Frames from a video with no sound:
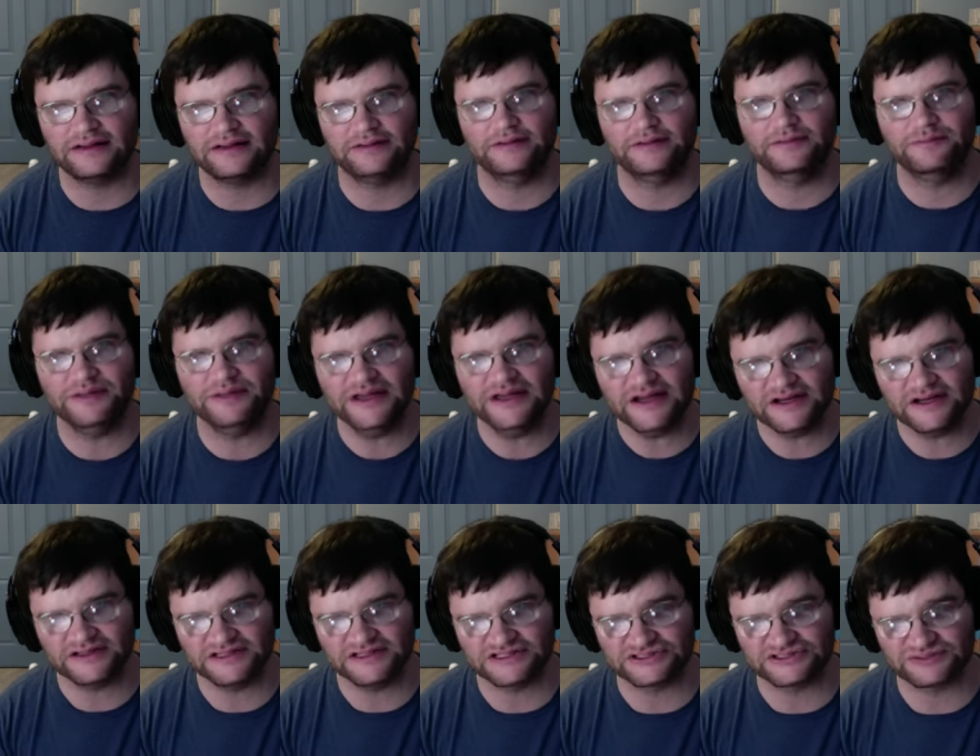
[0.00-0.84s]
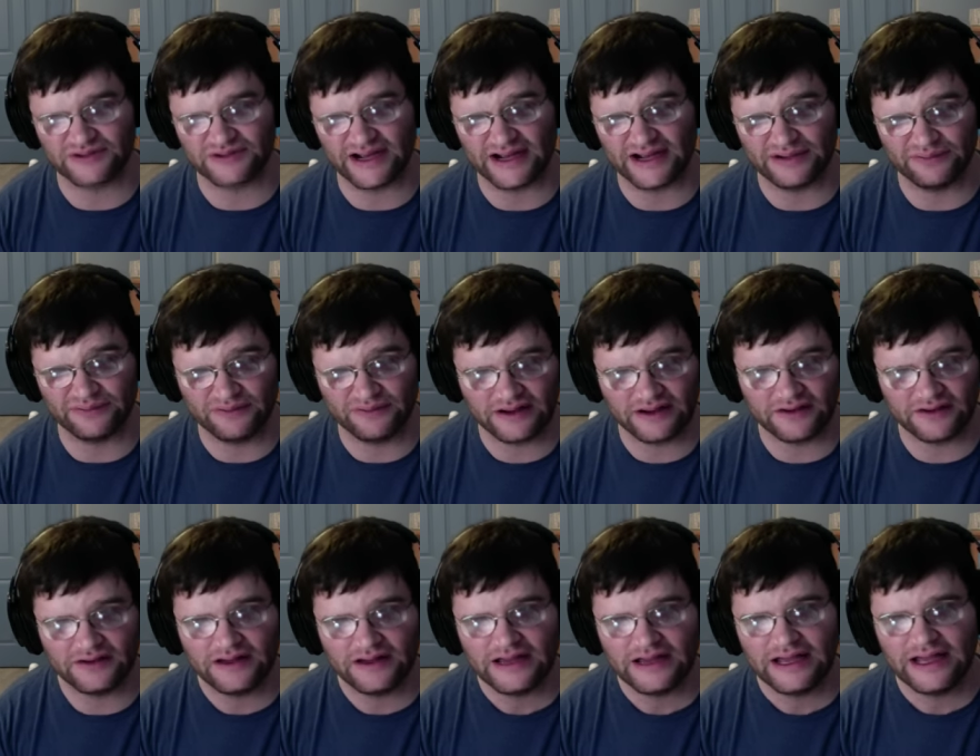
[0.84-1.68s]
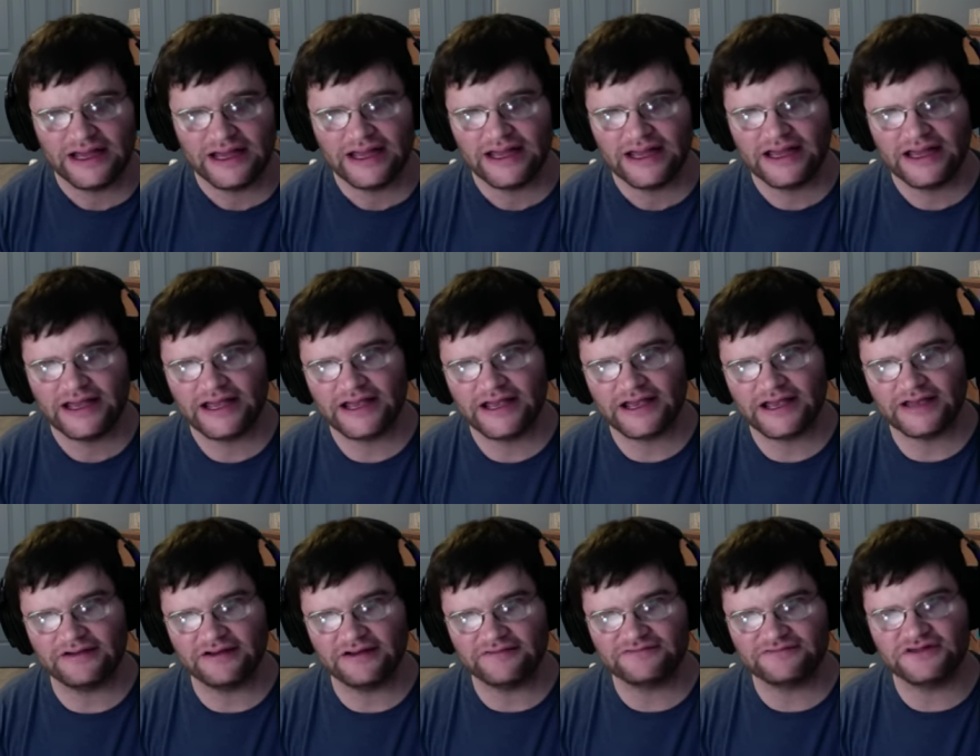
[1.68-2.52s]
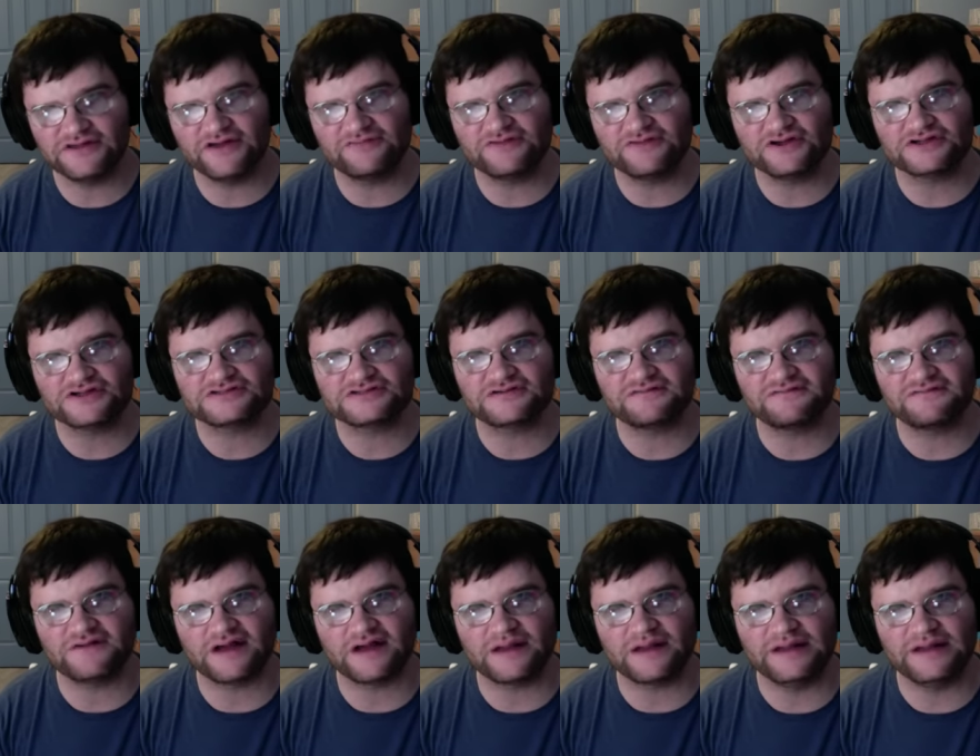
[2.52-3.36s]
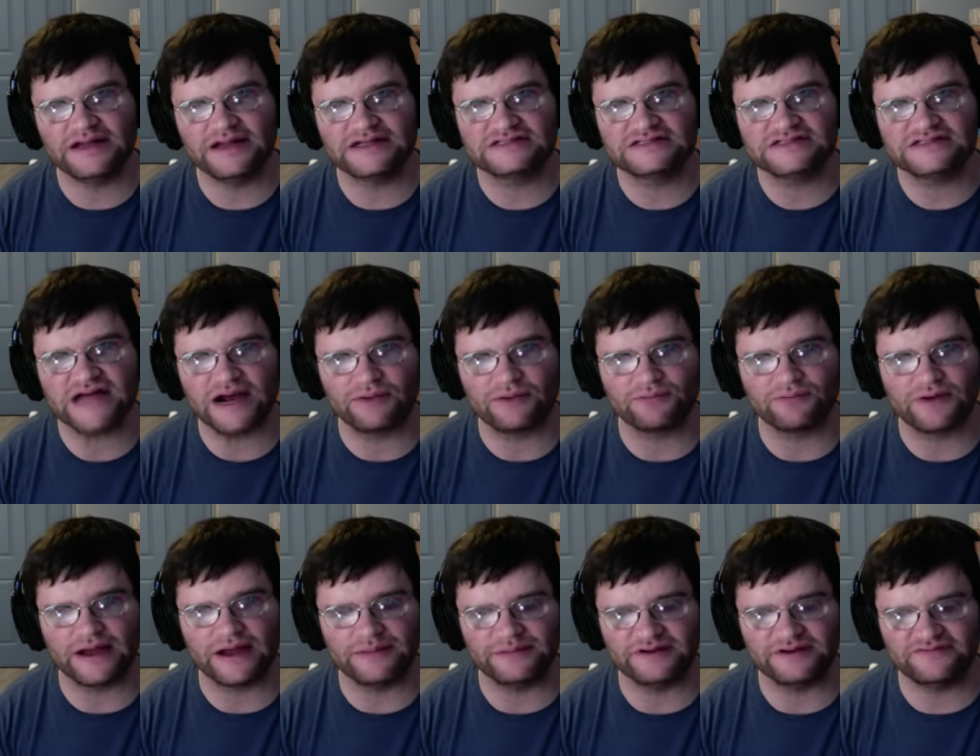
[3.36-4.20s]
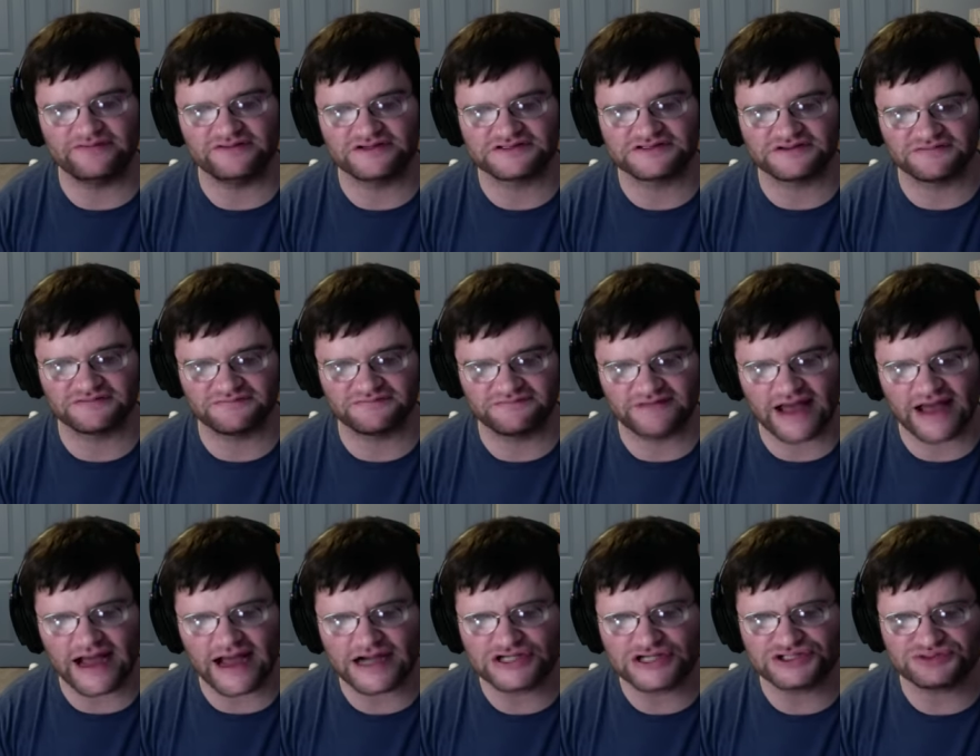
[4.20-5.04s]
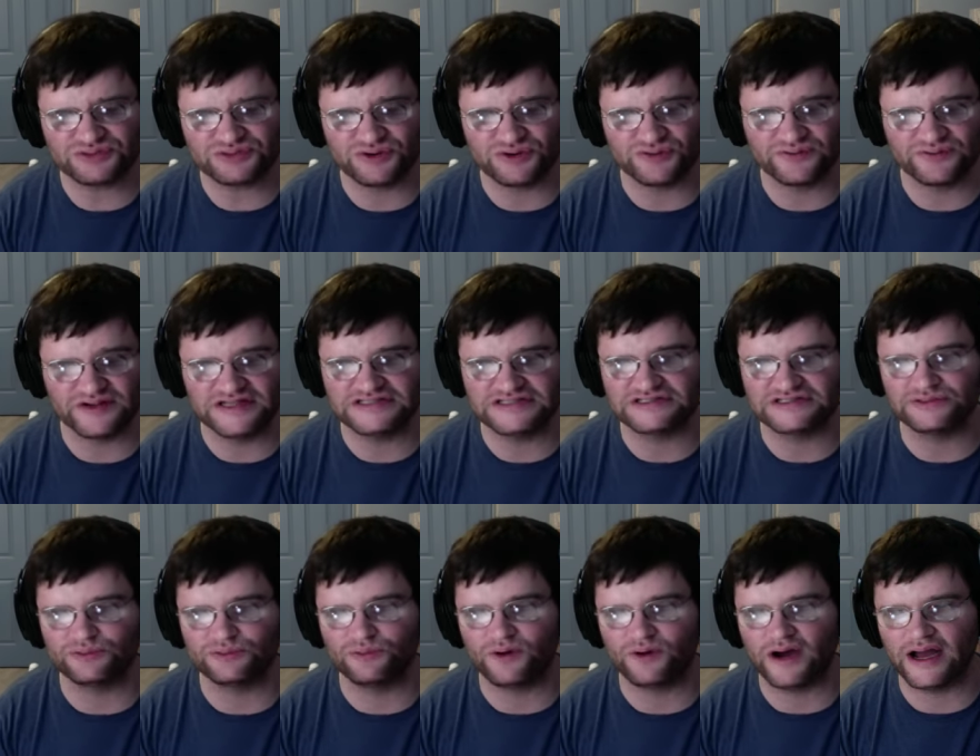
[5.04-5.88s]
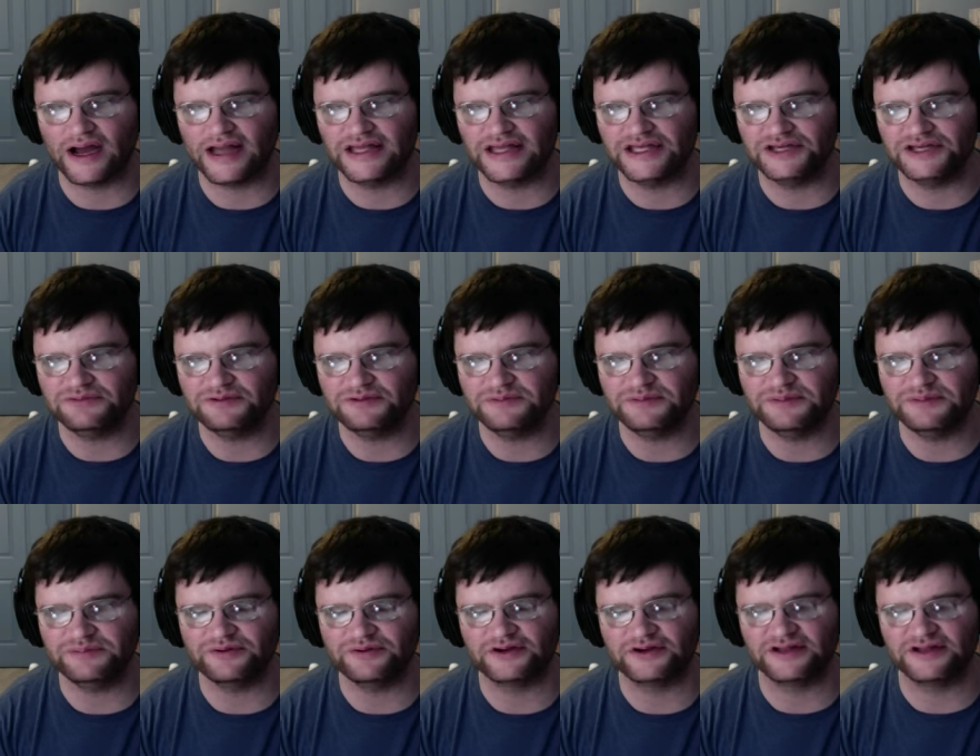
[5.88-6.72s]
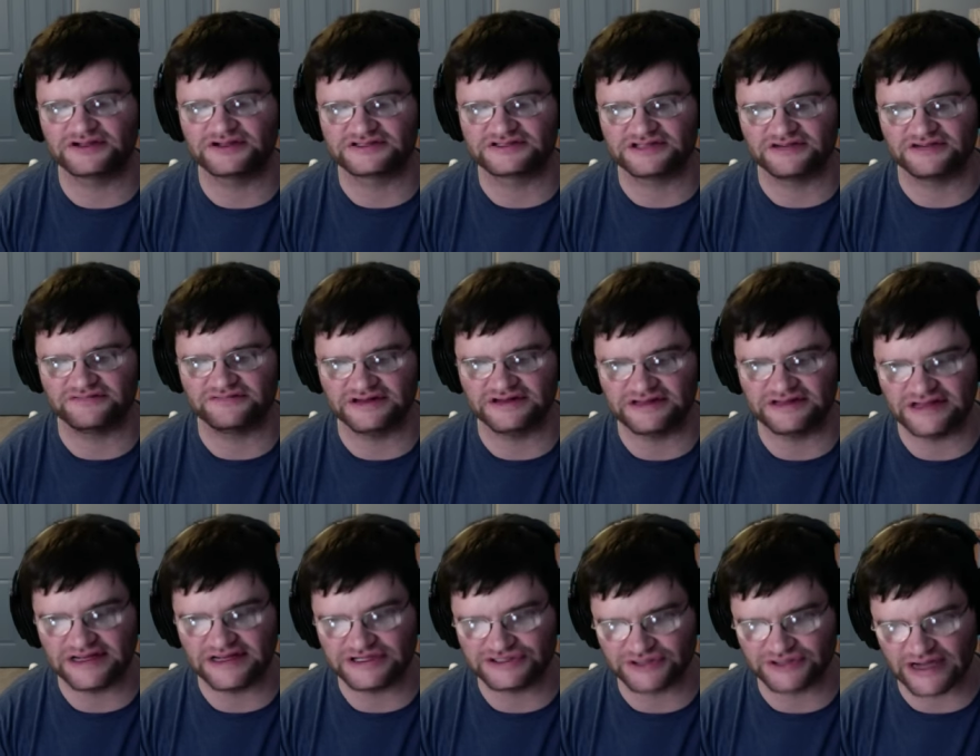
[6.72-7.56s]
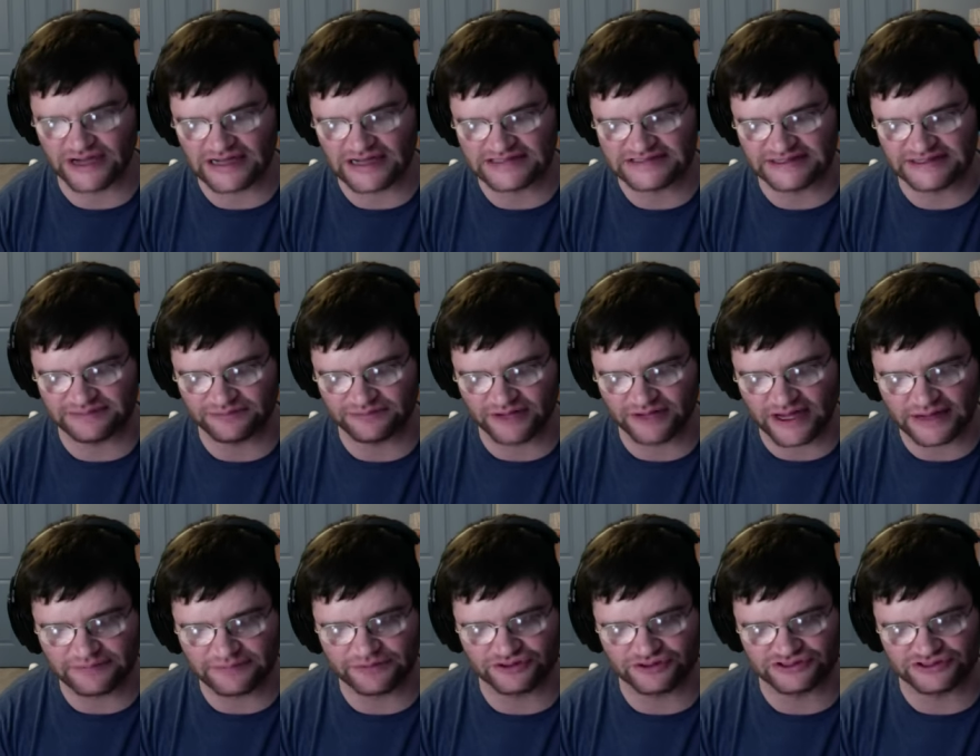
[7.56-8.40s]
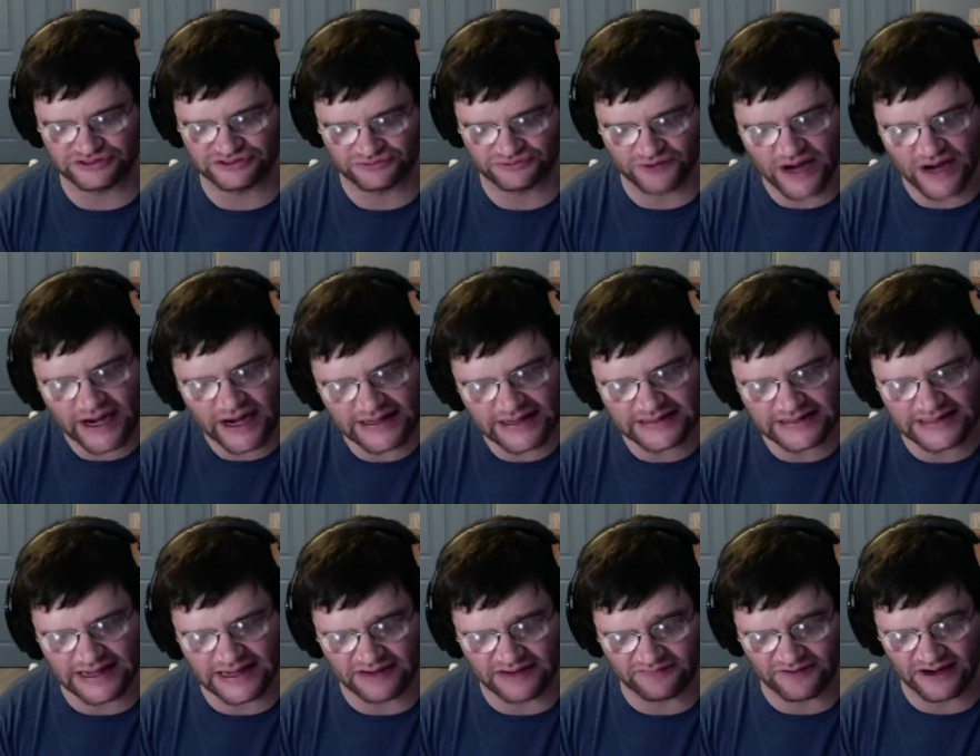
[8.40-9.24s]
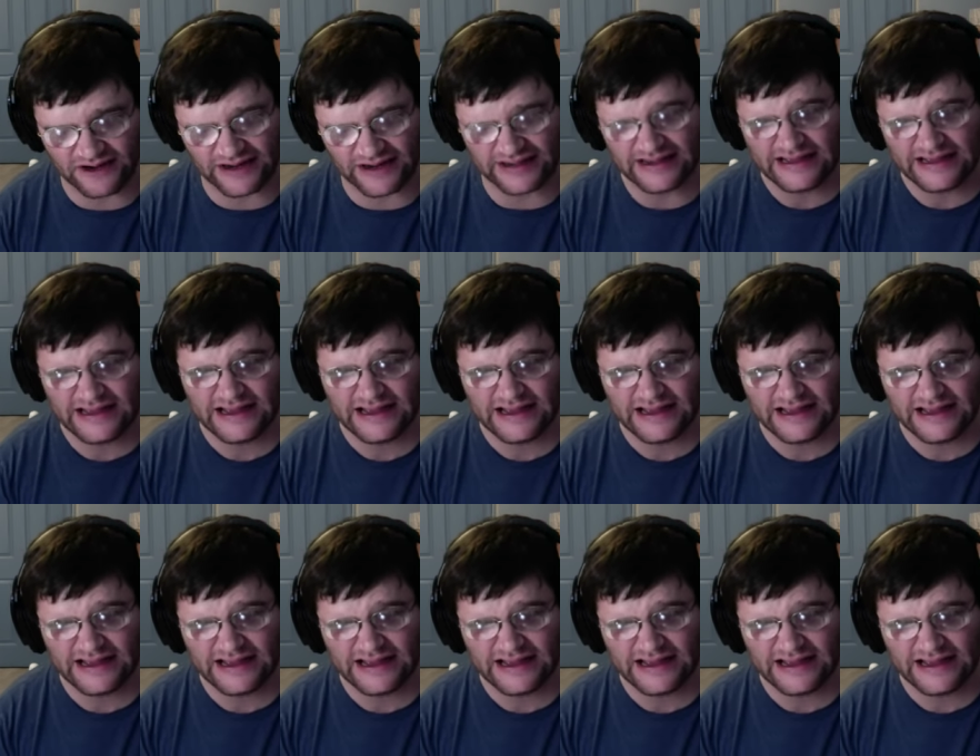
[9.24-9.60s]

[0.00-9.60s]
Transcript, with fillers: be on this ride, well, if, if there's a, I mean, it's not right, but if there's a factual reason why you would be putting yourself in danger as a blind person riding that ride,